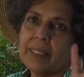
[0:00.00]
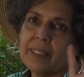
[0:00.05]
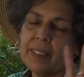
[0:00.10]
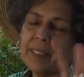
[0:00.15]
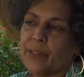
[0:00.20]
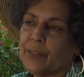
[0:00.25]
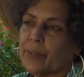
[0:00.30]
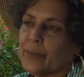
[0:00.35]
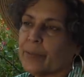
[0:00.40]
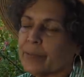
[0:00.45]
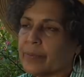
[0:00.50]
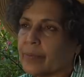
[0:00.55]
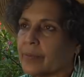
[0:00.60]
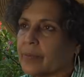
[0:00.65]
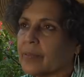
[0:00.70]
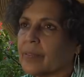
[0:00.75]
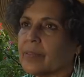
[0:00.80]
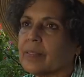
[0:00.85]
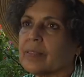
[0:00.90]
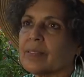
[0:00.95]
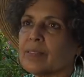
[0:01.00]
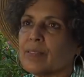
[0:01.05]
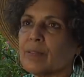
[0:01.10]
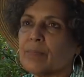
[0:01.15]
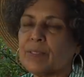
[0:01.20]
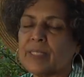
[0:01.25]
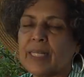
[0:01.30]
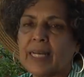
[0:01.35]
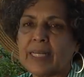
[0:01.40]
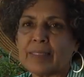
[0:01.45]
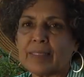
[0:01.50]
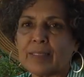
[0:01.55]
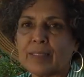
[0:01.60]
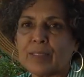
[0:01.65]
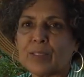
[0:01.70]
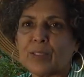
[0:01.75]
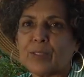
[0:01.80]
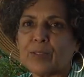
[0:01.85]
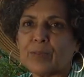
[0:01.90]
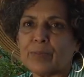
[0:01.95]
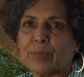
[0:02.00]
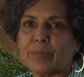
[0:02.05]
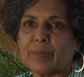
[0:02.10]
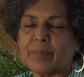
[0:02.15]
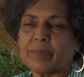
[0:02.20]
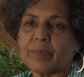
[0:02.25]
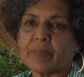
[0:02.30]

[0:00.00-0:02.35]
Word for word: you know, subjected to